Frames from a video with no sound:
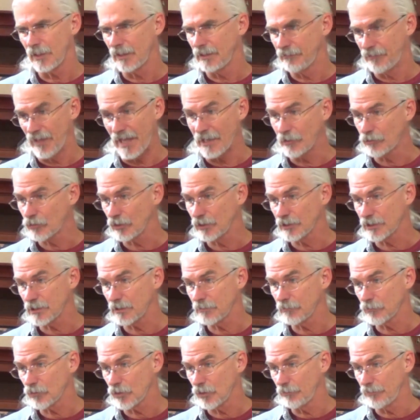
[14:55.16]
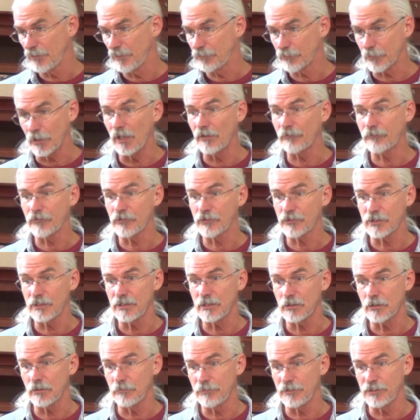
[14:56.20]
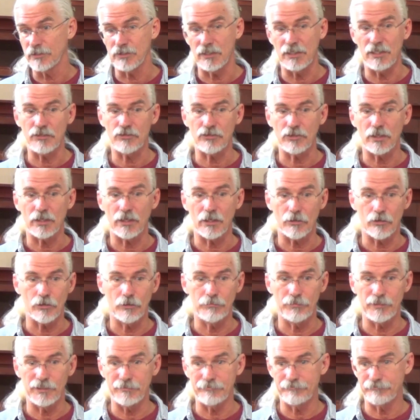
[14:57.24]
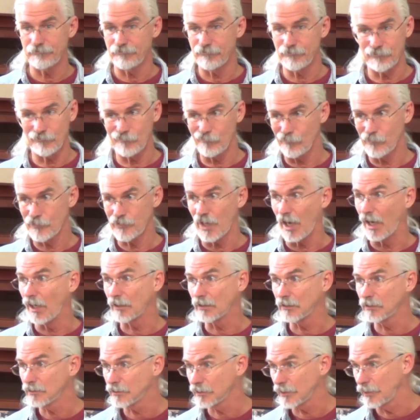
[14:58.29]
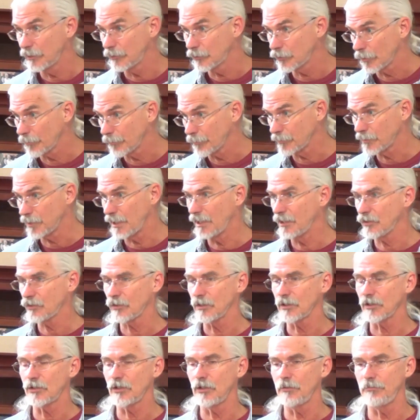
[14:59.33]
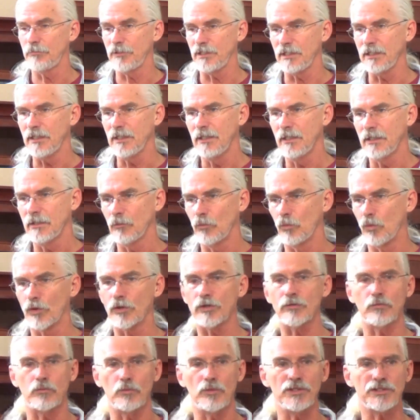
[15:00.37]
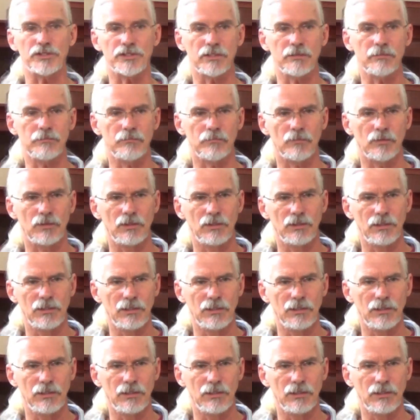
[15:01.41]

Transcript: evangelism, could be prophecy, could be teaching, it could be tongues and interpretation, it could be word of wisdom,